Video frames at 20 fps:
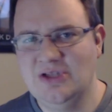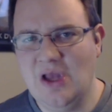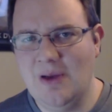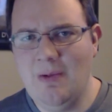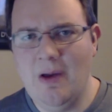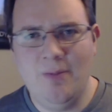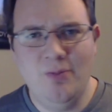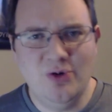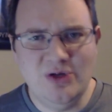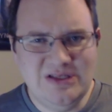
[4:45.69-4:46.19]

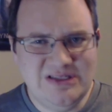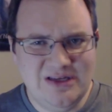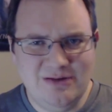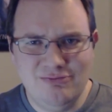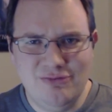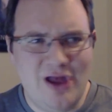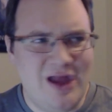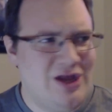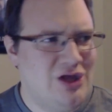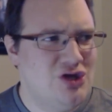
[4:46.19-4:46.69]
Let's come up with
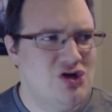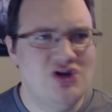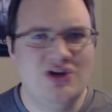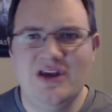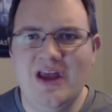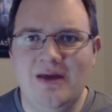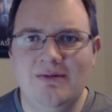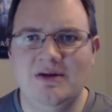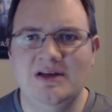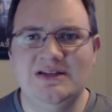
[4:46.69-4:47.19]
some like
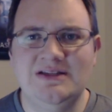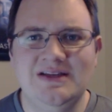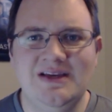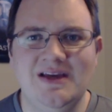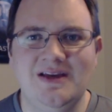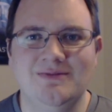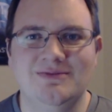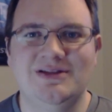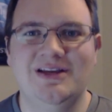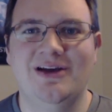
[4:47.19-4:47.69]
good naming
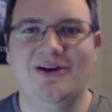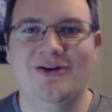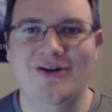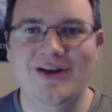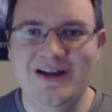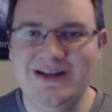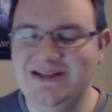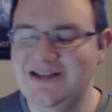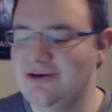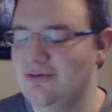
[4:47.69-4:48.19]
schemes
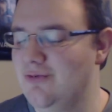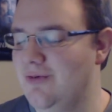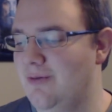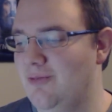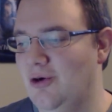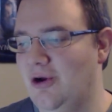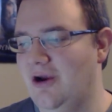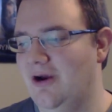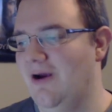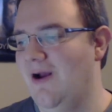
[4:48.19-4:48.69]
that are easy to
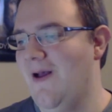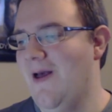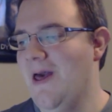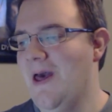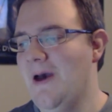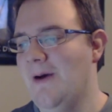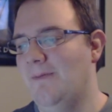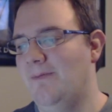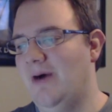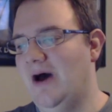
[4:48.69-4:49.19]
remember here.